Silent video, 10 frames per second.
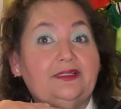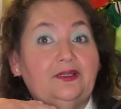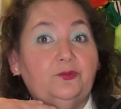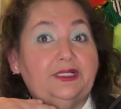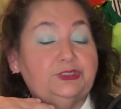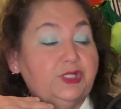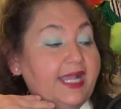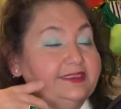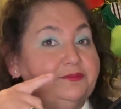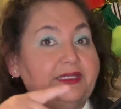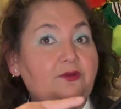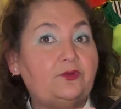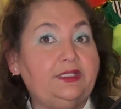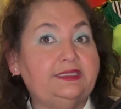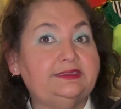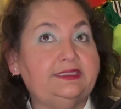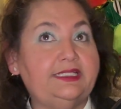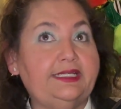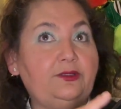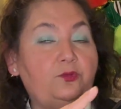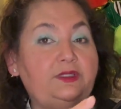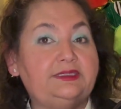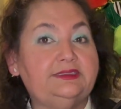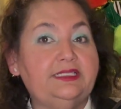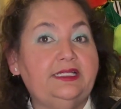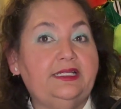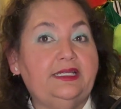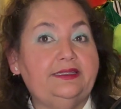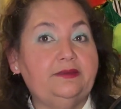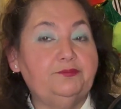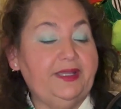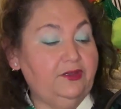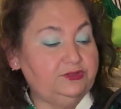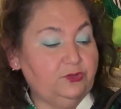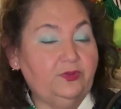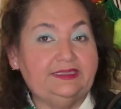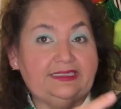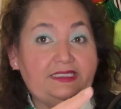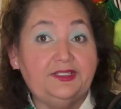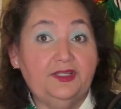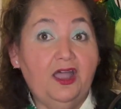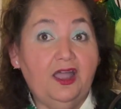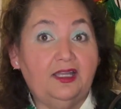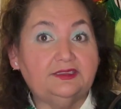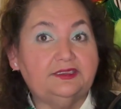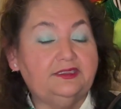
what attracted me was that it was the belt was in a knot.